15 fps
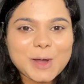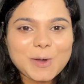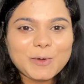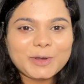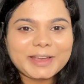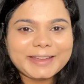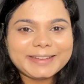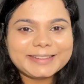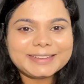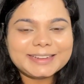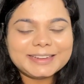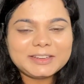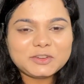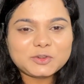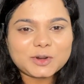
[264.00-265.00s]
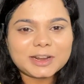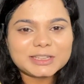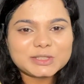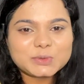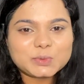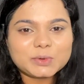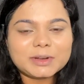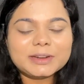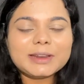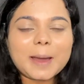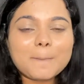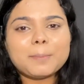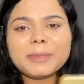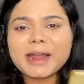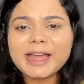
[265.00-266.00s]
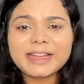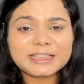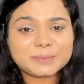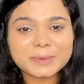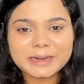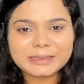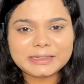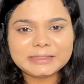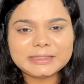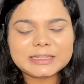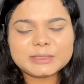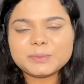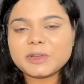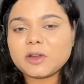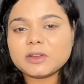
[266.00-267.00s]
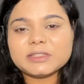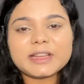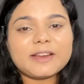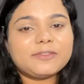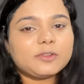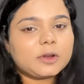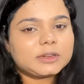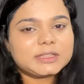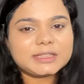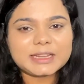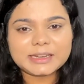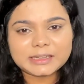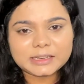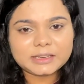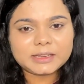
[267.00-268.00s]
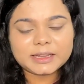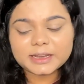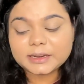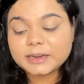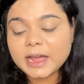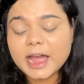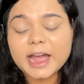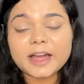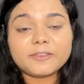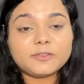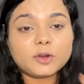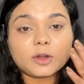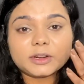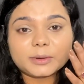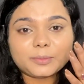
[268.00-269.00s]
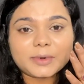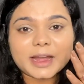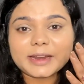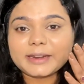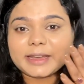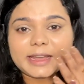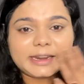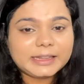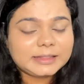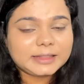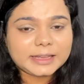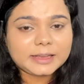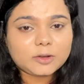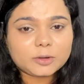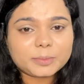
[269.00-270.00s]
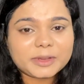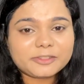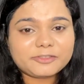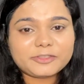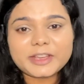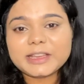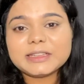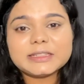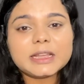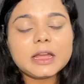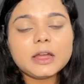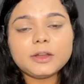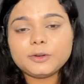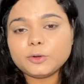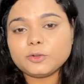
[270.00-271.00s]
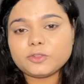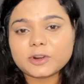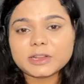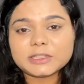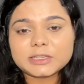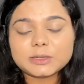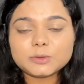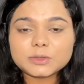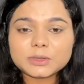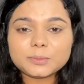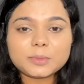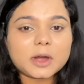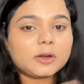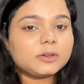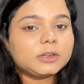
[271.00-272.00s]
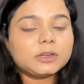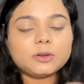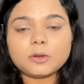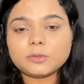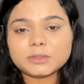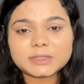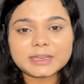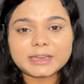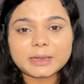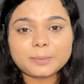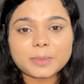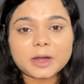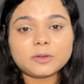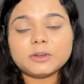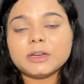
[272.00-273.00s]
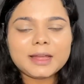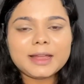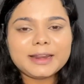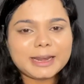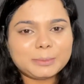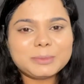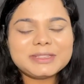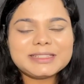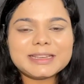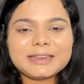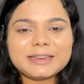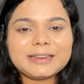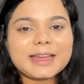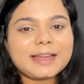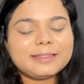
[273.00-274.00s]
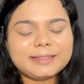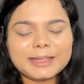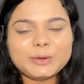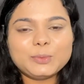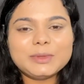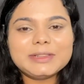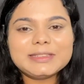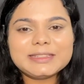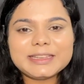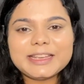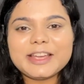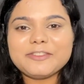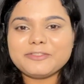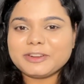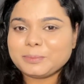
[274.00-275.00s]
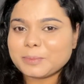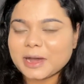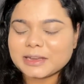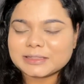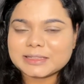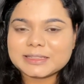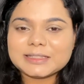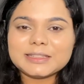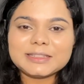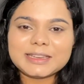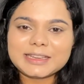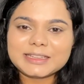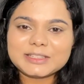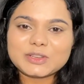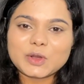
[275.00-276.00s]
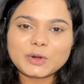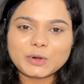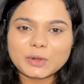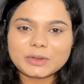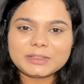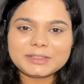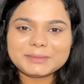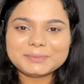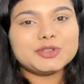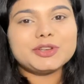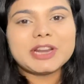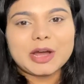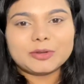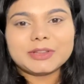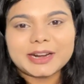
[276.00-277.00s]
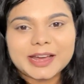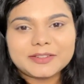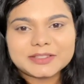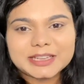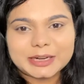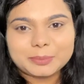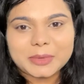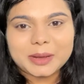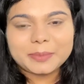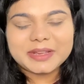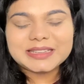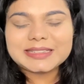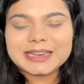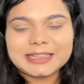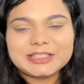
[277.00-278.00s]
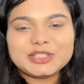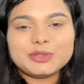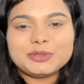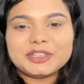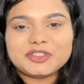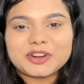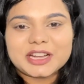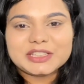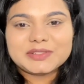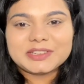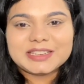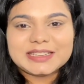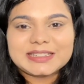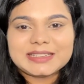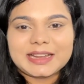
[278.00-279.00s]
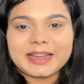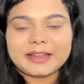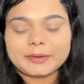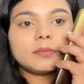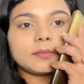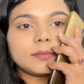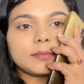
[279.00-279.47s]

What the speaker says: Okay, it transferred, but I expected this because I have not set it yet. I have not applied anything on my face, no translucent powder, no setting powder. Let me set it and then we'll see if it passes the test or not. So now that I've set my base, let's do the transfer test again.